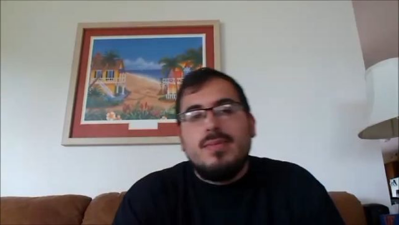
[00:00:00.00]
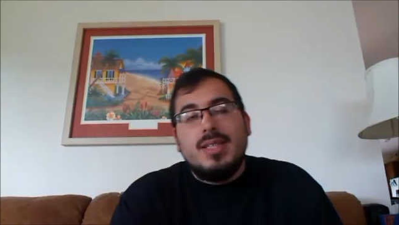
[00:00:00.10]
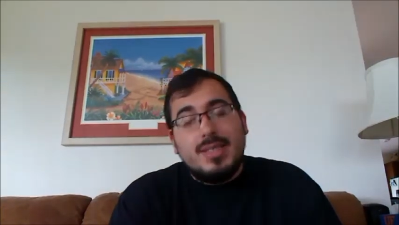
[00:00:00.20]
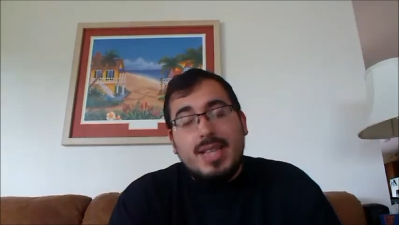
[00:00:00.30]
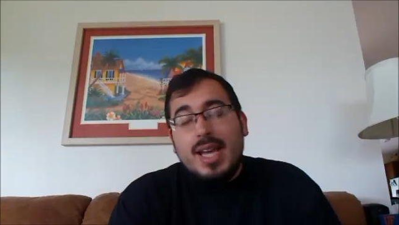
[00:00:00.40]

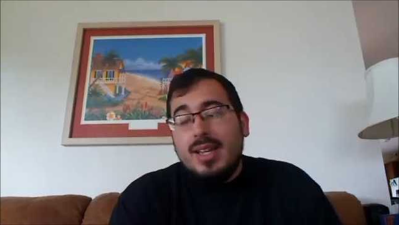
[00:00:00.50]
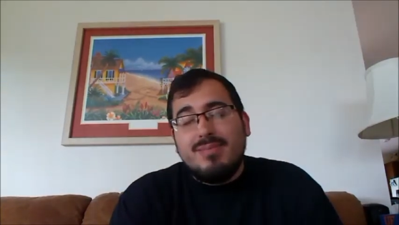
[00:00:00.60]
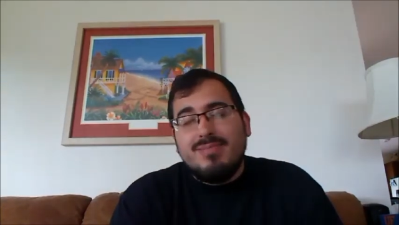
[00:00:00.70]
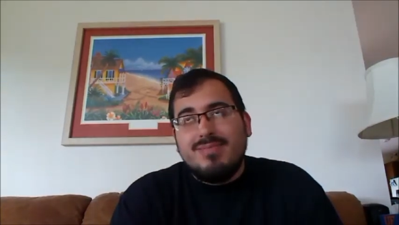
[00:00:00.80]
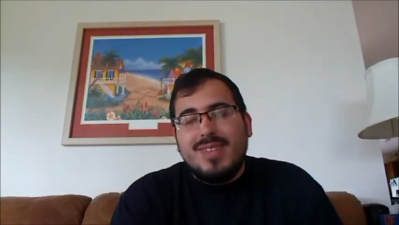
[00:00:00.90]
Instead, it
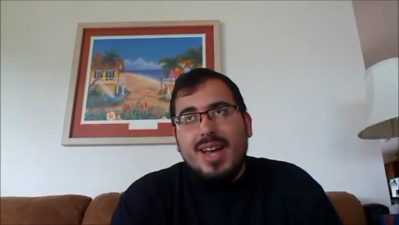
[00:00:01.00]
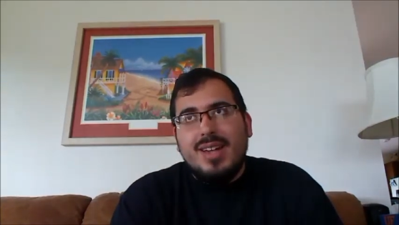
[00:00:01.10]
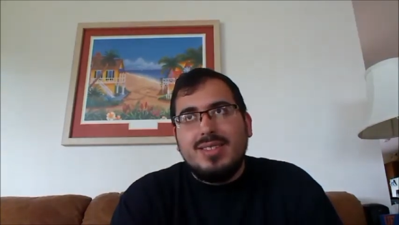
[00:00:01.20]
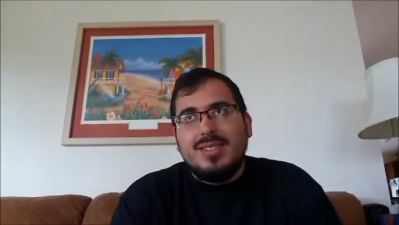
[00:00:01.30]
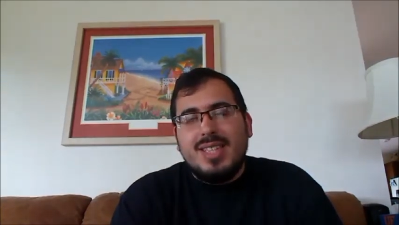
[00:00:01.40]

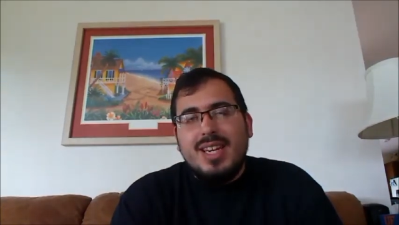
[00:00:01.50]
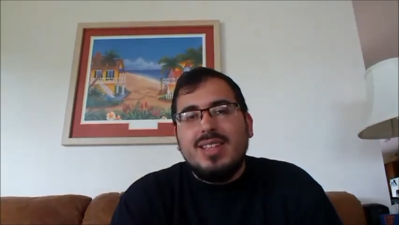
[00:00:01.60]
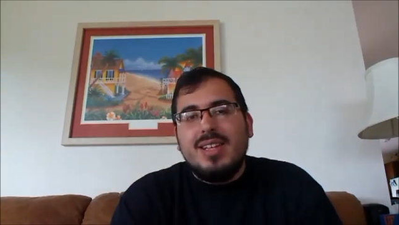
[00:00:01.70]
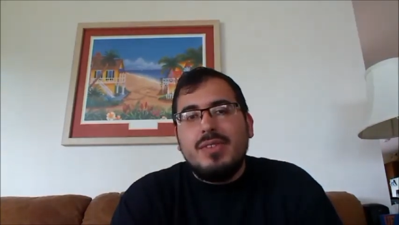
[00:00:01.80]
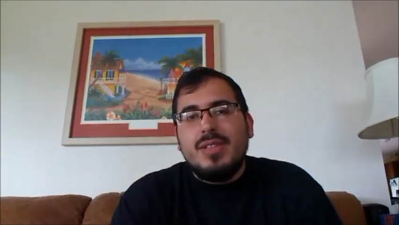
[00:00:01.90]
got a
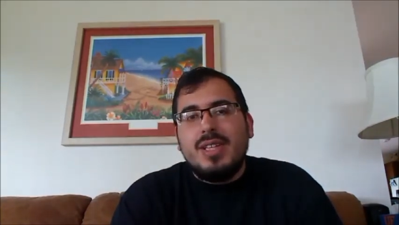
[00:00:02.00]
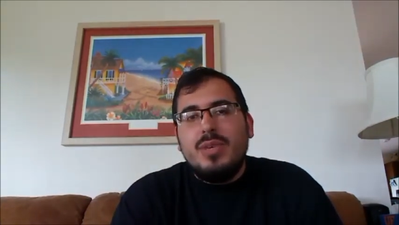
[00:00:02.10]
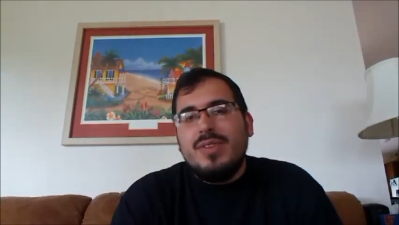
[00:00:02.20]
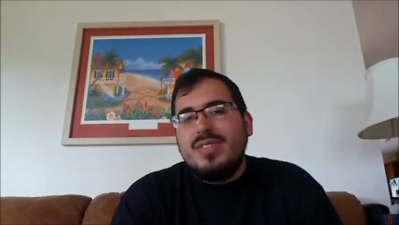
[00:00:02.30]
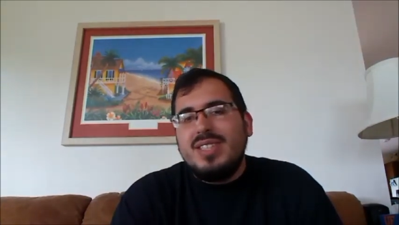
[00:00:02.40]
city-leveling
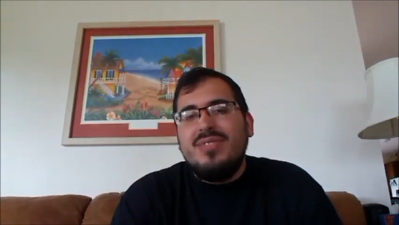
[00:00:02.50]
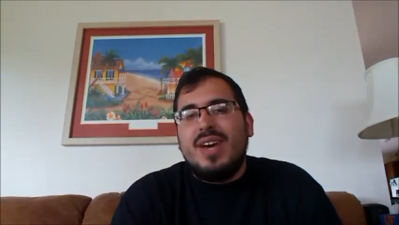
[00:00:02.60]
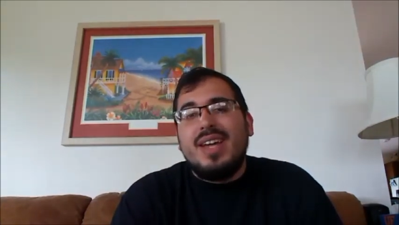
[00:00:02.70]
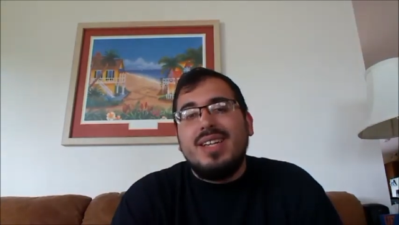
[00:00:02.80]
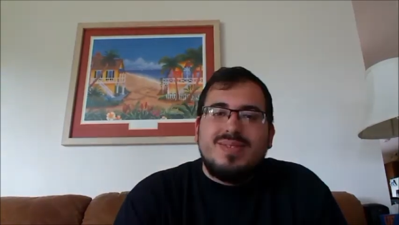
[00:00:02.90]
UFC
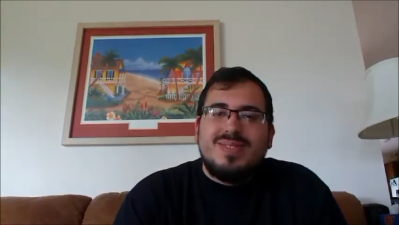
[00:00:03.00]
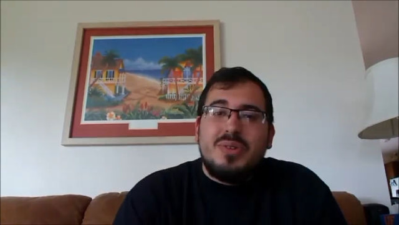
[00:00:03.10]
fight.